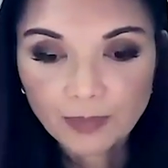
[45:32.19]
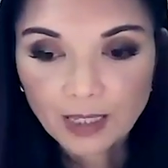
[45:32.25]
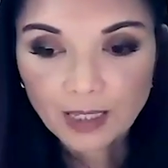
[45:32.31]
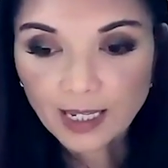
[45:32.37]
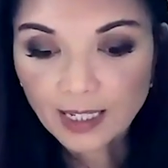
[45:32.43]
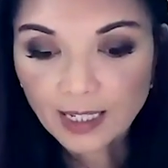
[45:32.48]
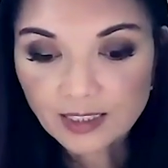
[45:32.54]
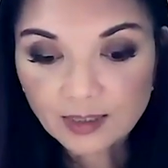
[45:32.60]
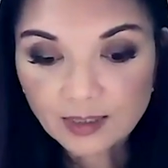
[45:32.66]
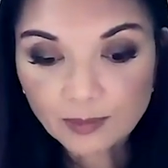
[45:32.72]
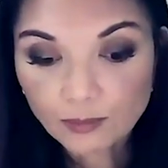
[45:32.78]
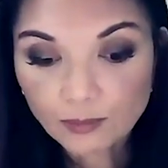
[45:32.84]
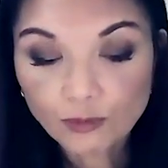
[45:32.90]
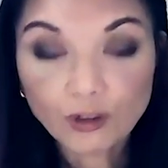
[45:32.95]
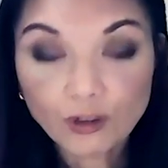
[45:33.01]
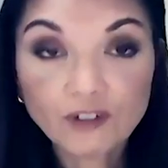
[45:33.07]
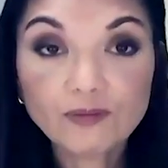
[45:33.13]
had some
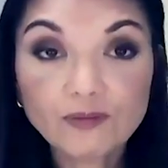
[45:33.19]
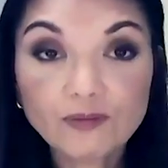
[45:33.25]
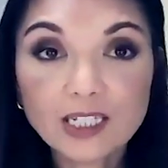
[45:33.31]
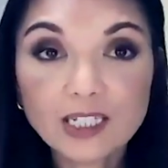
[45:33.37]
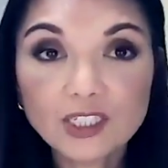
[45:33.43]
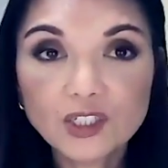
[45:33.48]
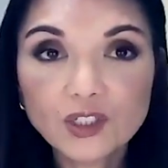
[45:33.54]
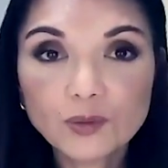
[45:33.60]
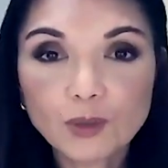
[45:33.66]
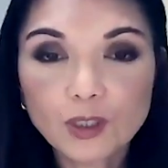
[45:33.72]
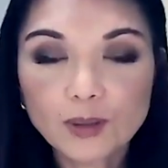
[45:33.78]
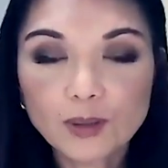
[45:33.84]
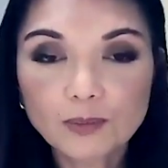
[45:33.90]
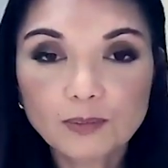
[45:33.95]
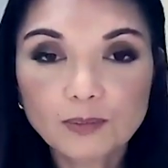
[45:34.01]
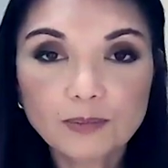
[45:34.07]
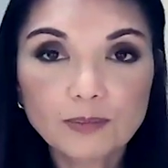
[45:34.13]
rough patches
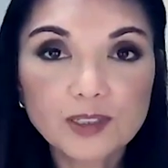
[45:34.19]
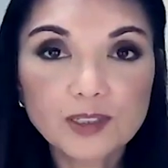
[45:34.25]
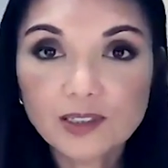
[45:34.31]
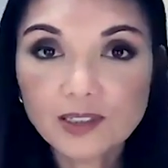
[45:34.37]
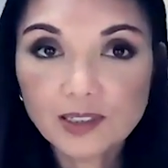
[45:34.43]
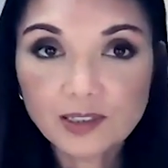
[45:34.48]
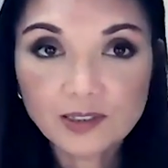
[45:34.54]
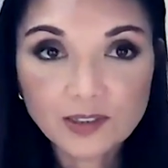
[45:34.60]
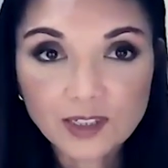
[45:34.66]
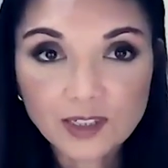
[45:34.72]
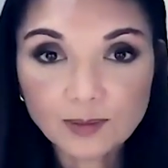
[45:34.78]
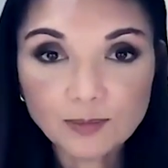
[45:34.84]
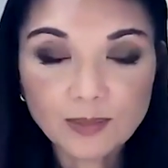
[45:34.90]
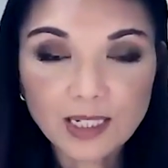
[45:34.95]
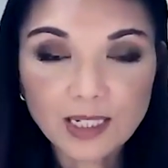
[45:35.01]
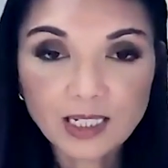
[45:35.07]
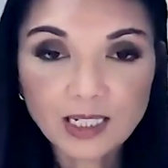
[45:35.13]
where businesses
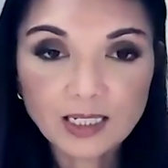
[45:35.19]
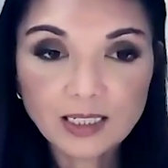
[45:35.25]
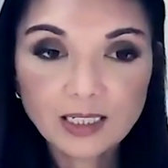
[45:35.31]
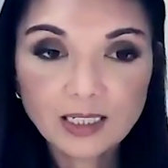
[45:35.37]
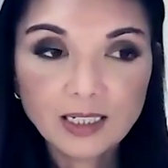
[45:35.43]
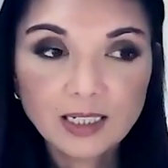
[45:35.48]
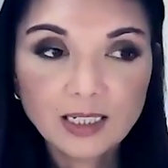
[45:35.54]
didn't make it,